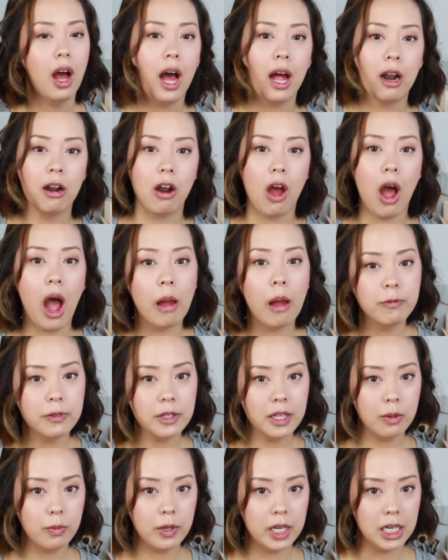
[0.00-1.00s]
I don't know, I'm
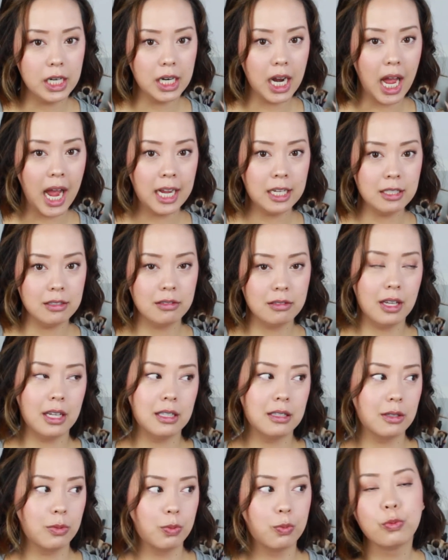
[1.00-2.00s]
feeling weird. I
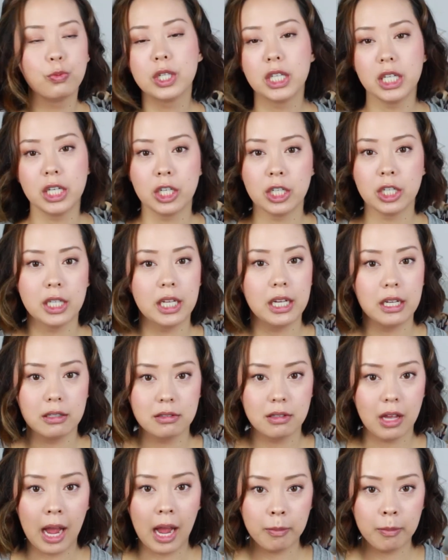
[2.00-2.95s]
It's really early.